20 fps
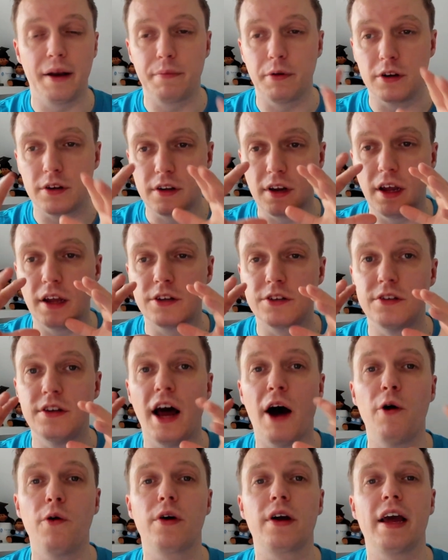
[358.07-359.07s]
But it
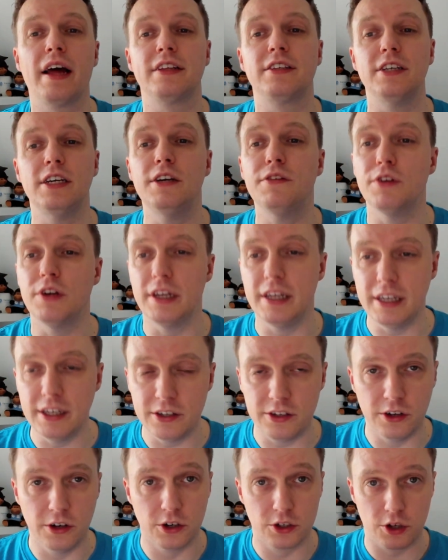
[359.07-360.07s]
now gets even easier.